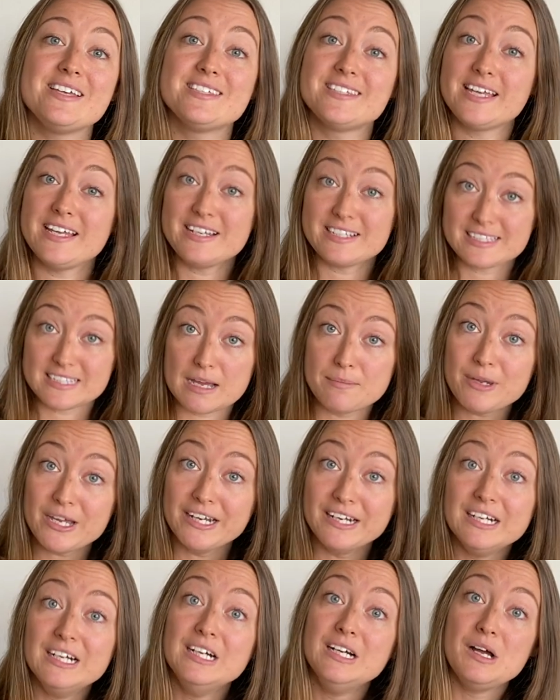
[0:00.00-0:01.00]
Cedar Summit
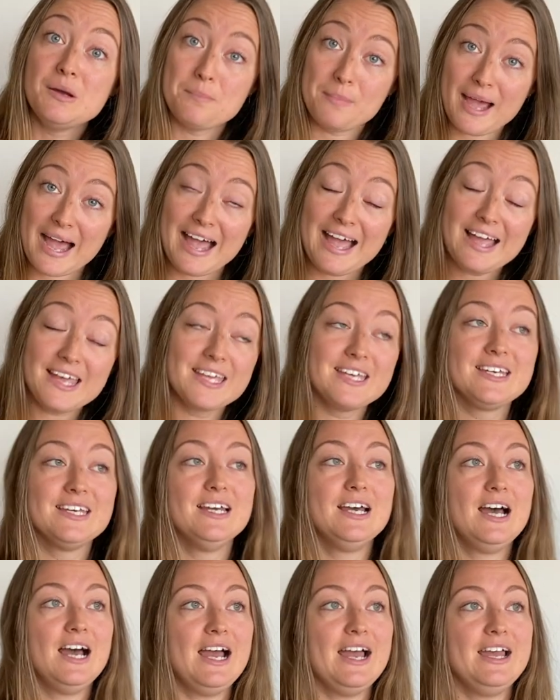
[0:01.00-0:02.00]
bag,
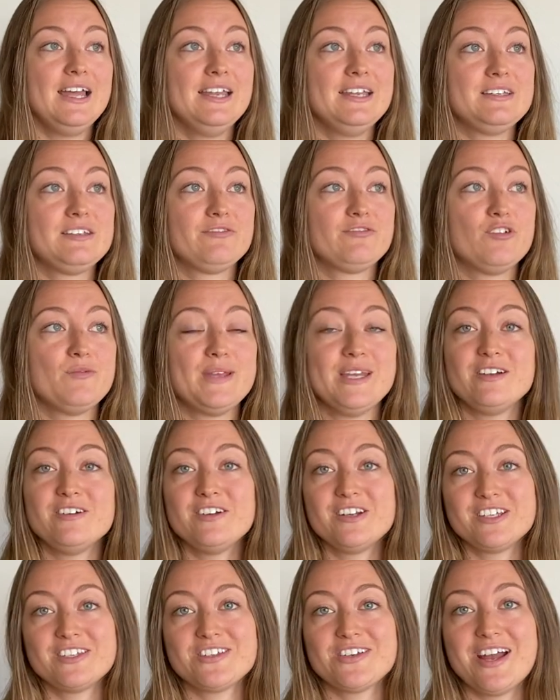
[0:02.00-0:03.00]
and from here
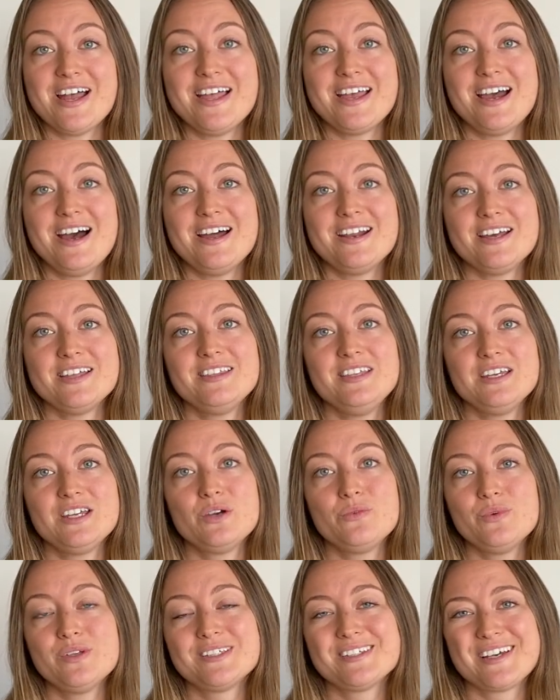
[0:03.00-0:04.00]
in Australia, and I think
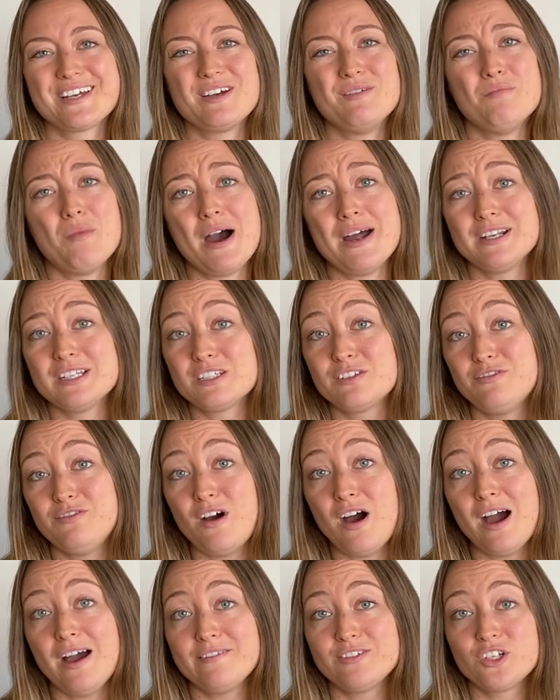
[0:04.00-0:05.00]
it was like a
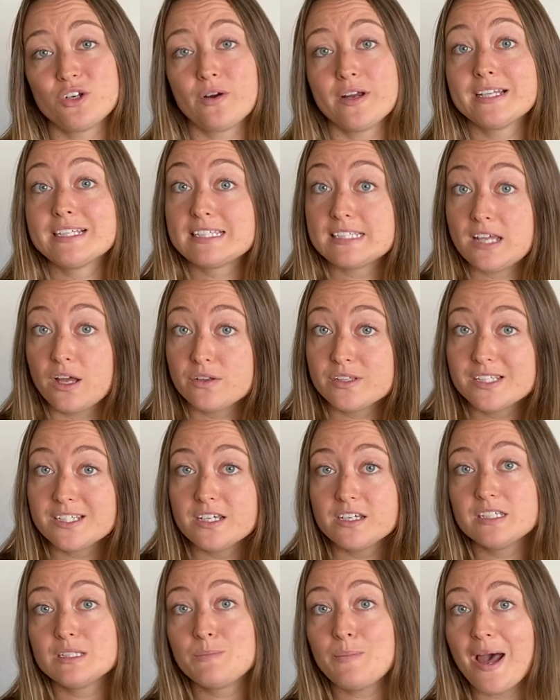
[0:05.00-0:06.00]
-5 degrees
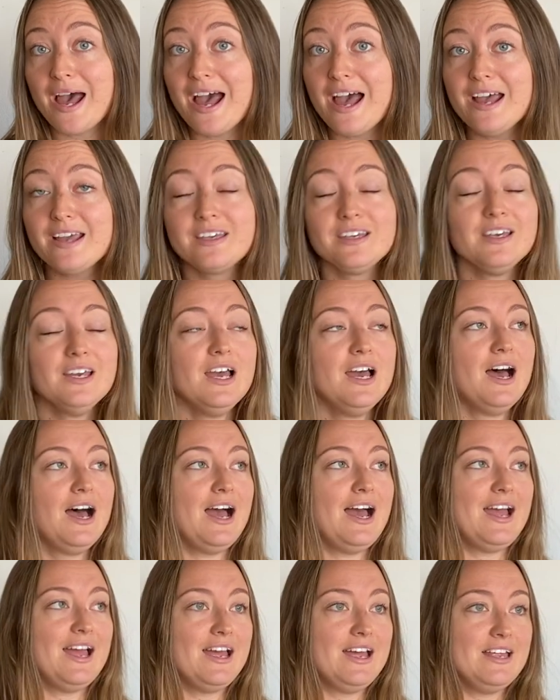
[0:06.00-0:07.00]
Celsius bag,
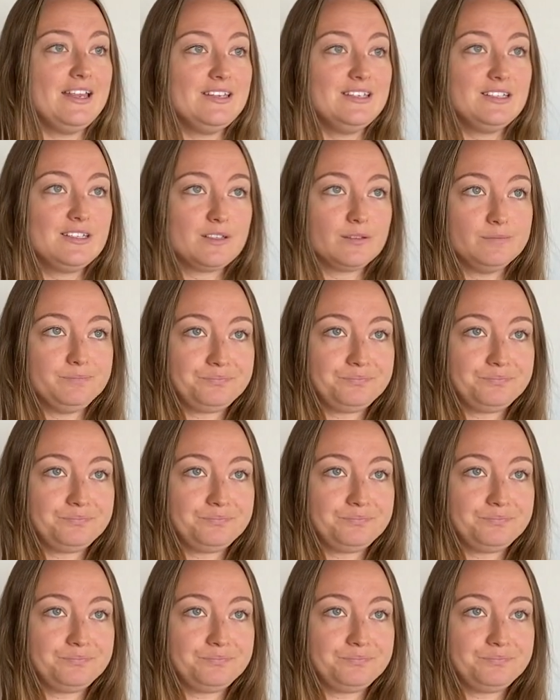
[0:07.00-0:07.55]
and